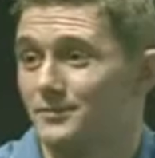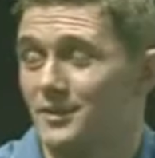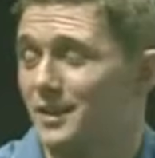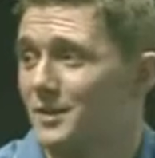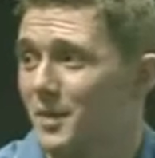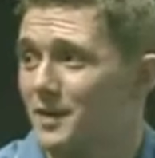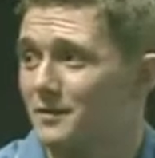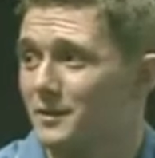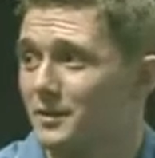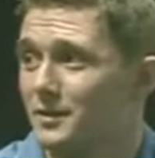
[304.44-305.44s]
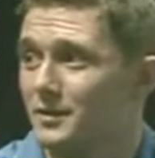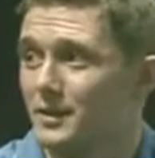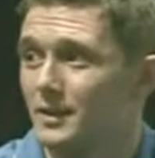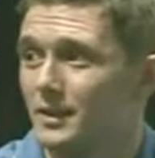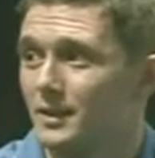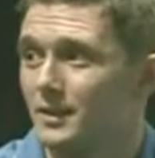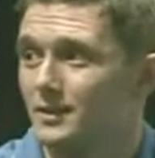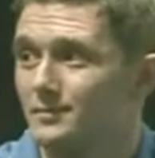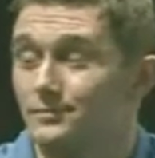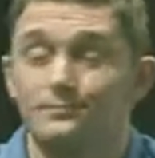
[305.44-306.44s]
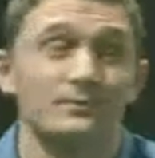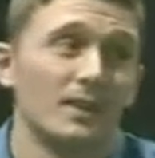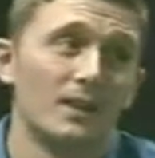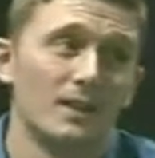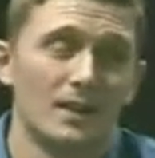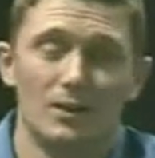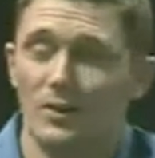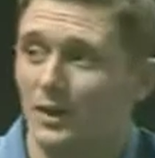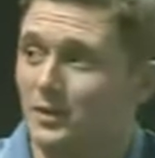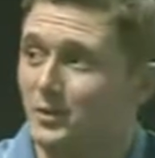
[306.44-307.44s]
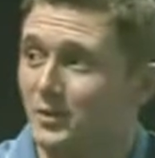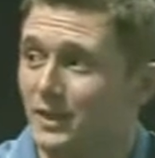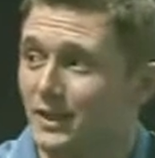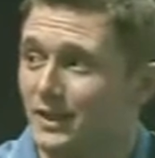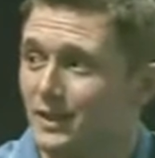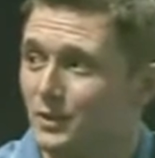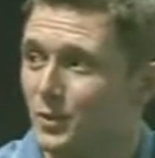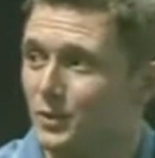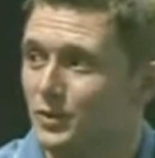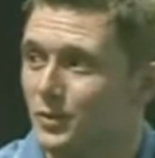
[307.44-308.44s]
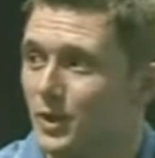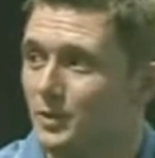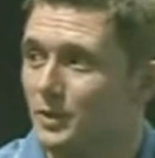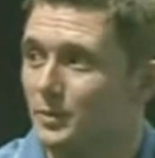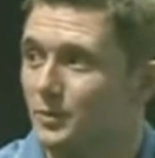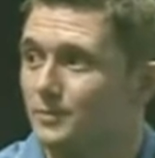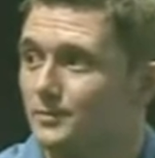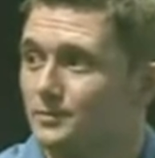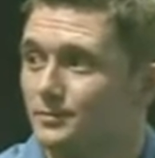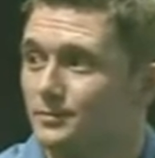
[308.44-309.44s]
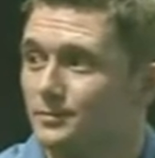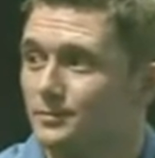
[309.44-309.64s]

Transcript: It's, it's like a minefield. Out there, it's completely geared towards straight people.